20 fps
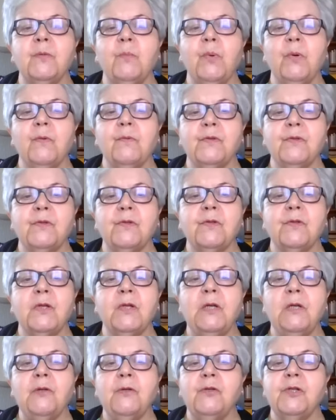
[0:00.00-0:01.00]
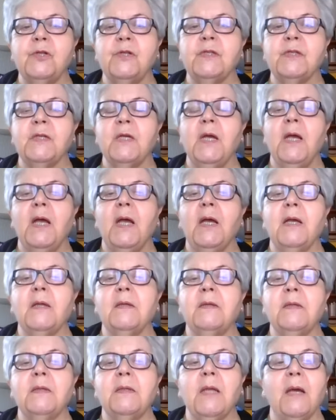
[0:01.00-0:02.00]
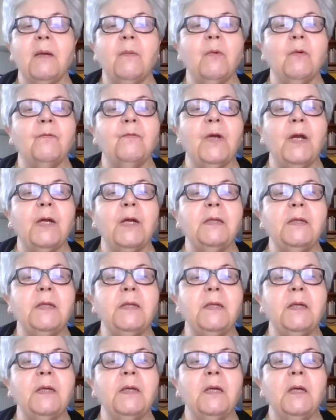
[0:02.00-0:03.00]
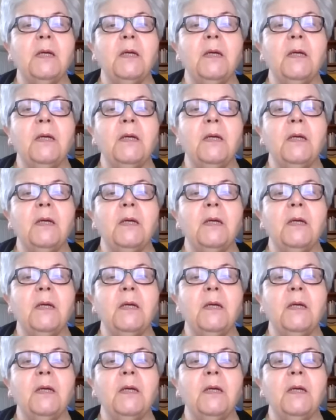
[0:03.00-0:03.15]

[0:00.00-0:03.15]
in both trilogies at the time of writing